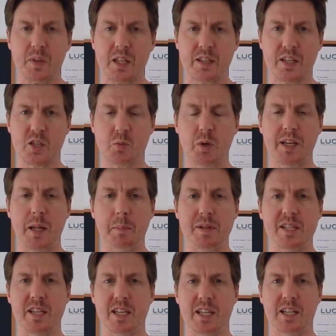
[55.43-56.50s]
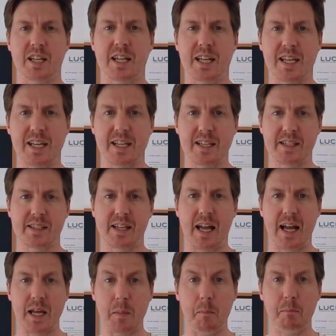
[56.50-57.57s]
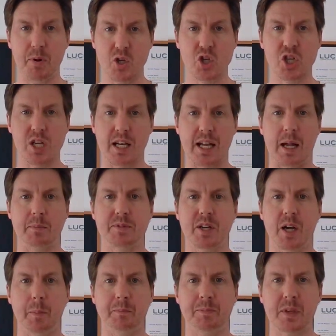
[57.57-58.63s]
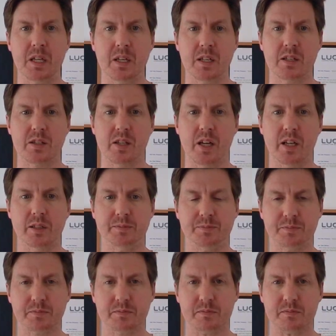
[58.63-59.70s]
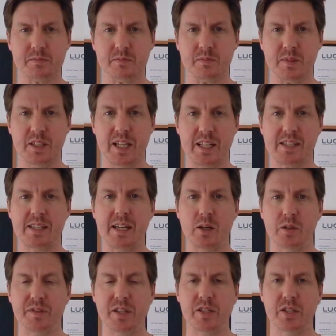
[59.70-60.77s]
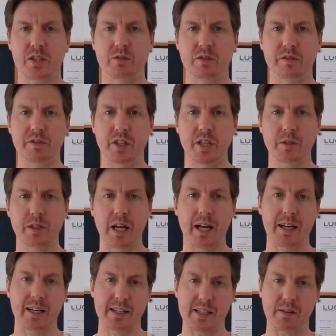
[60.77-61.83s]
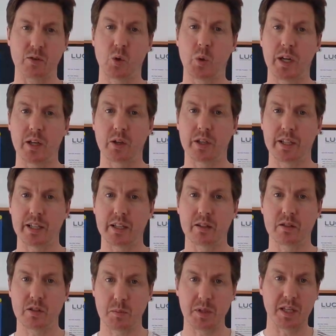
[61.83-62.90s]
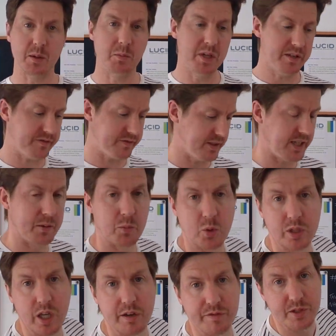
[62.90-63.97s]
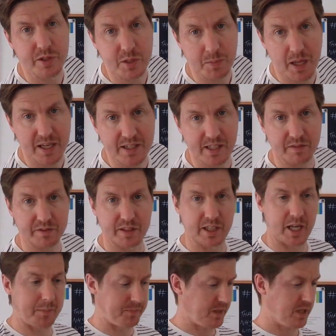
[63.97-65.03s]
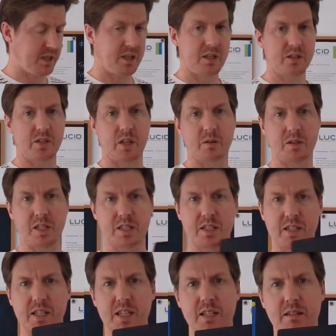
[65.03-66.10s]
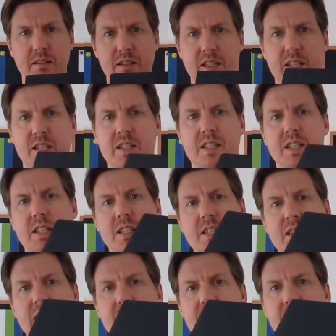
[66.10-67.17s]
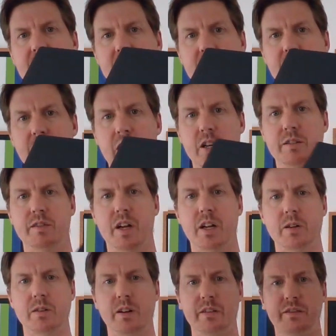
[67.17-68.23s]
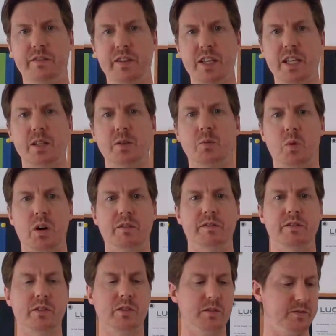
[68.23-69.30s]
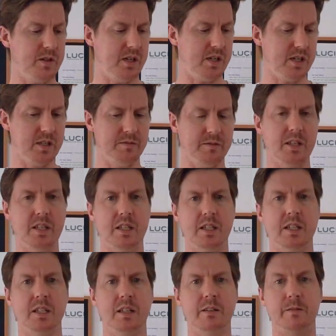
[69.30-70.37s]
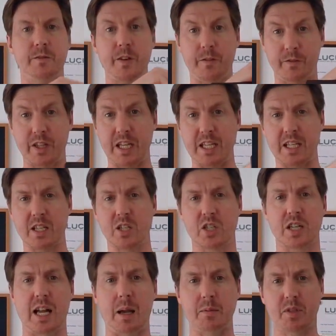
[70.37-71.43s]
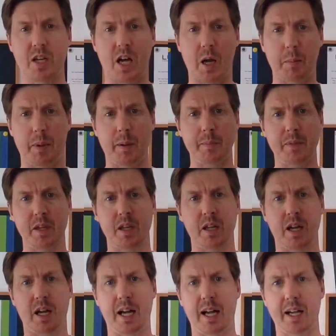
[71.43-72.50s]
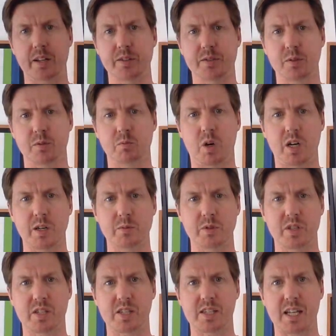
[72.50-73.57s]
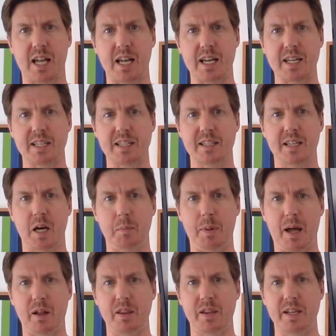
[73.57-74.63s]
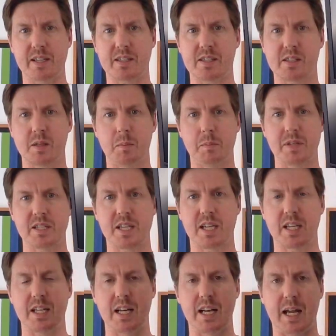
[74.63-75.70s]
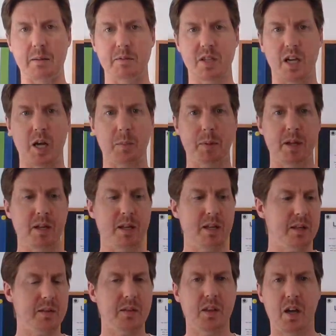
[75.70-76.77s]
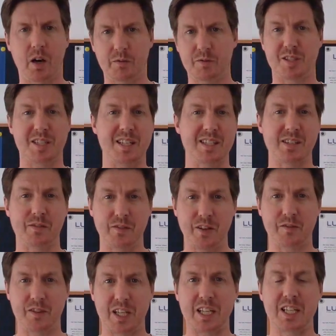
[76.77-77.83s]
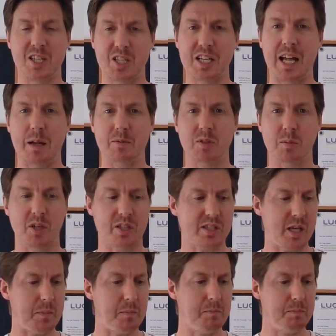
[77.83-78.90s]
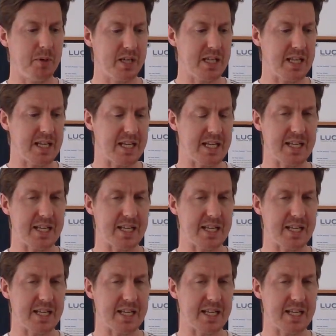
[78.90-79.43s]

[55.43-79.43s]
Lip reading: this one in particular is a budget laptop. So let's delve into the review and let's have a quick look at it to begin with, and we'll go specs after that. So this is it. This is the Lenovo V145 15-inch laptop. And what I would say about this particular laptop, obviously it's a 15-inch laptop, like I said, but it